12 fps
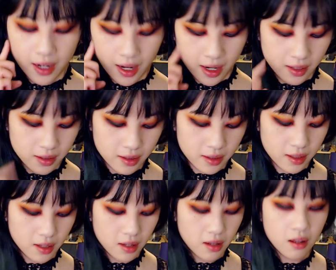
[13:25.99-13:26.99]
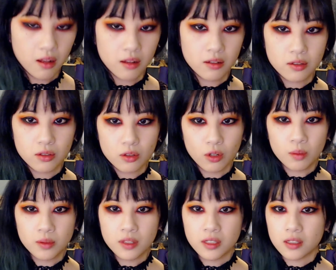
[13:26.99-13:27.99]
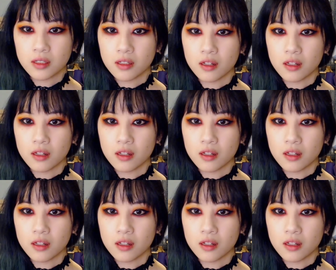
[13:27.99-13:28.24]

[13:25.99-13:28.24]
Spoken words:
and sculpt